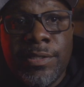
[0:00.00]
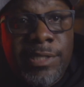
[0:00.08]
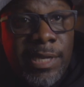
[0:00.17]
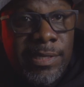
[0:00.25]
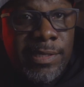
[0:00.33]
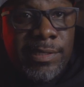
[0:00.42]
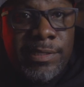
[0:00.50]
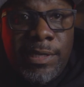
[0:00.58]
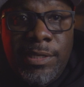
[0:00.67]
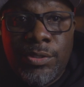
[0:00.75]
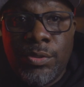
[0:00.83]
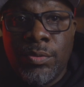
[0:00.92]
a
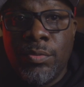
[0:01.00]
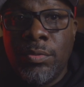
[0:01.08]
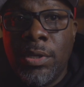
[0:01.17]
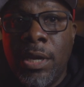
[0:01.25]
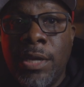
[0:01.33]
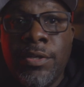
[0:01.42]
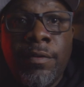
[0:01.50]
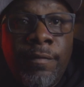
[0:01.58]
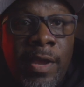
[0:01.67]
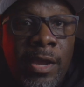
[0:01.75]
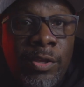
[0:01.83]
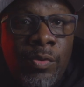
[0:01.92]
tendency to
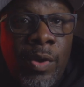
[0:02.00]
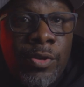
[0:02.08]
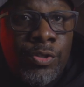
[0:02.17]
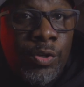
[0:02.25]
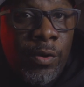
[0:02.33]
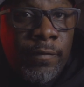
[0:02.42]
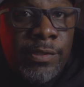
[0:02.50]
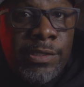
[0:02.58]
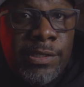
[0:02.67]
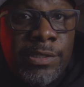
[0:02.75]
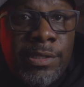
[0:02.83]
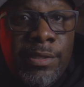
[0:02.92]
undervalue our
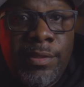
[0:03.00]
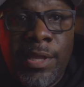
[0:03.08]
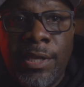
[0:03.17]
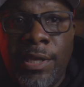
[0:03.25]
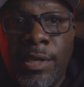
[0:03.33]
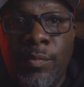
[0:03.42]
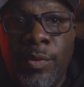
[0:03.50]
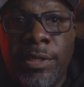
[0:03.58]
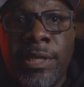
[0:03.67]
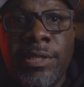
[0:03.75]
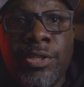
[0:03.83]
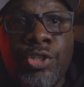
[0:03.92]
services, thinking
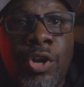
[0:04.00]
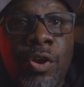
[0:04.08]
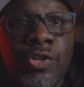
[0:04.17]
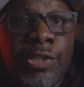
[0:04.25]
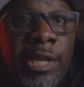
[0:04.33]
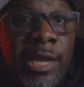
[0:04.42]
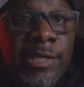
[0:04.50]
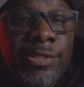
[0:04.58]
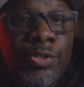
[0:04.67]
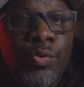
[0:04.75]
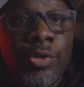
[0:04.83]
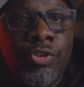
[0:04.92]
we need to charge
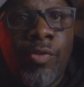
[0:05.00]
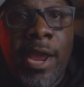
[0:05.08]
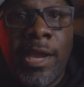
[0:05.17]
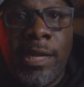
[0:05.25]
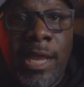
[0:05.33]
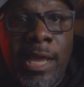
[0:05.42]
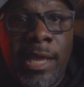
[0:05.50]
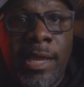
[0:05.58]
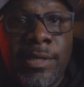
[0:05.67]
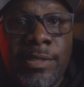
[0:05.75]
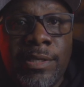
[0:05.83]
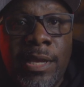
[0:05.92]
less to attract
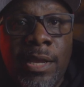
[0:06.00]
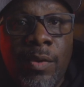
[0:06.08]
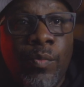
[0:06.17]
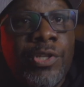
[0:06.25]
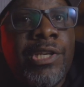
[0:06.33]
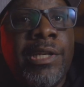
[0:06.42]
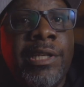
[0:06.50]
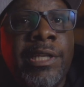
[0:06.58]
clients, which can